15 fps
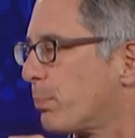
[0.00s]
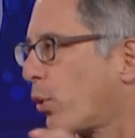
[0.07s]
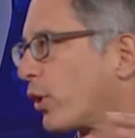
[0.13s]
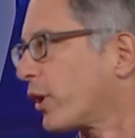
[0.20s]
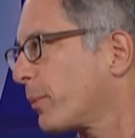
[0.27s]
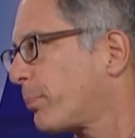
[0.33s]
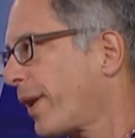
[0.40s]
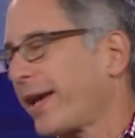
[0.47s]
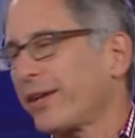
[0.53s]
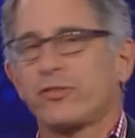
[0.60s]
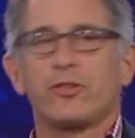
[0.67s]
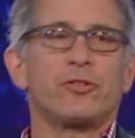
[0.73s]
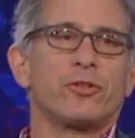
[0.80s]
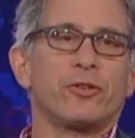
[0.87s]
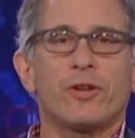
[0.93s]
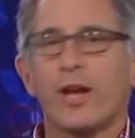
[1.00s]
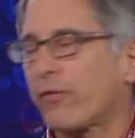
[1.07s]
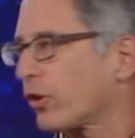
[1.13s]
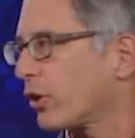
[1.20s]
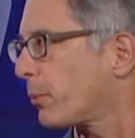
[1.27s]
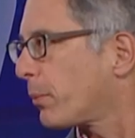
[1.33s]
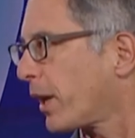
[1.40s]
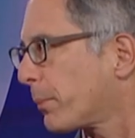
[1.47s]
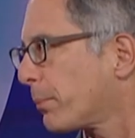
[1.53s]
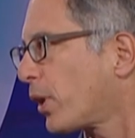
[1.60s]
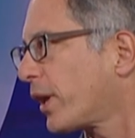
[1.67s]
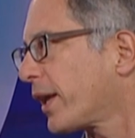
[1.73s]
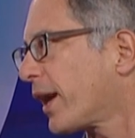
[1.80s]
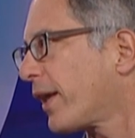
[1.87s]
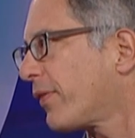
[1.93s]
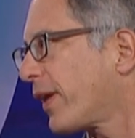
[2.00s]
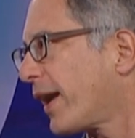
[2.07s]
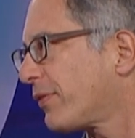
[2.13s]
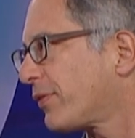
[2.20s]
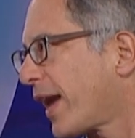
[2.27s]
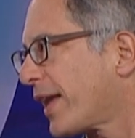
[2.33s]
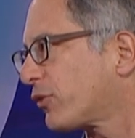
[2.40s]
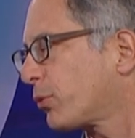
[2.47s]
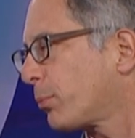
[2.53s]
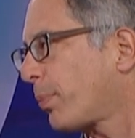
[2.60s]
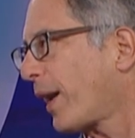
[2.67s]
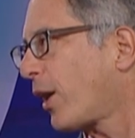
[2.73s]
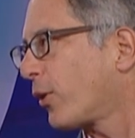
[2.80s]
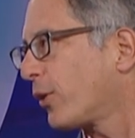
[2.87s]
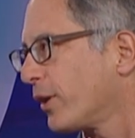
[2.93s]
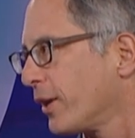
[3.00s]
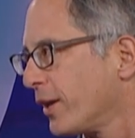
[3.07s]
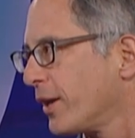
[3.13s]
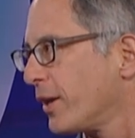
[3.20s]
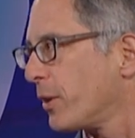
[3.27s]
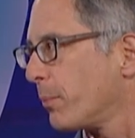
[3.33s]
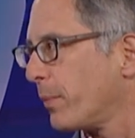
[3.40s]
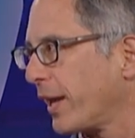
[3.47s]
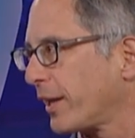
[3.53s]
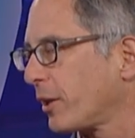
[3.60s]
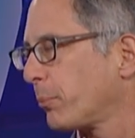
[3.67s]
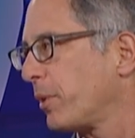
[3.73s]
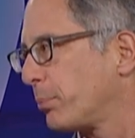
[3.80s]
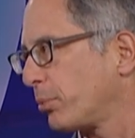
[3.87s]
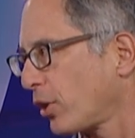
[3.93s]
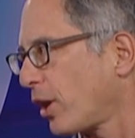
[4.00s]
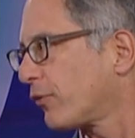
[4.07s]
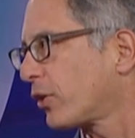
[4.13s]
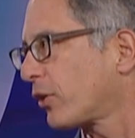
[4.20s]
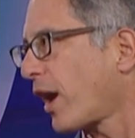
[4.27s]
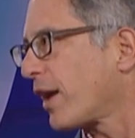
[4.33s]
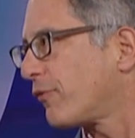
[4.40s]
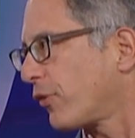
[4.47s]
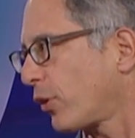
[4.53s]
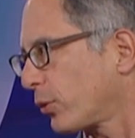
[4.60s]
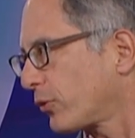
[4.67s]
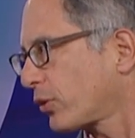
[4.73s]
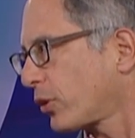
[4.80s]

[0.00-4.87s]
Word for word: boarding passes, you're never going to make money on that. That's about making people love their iPhones,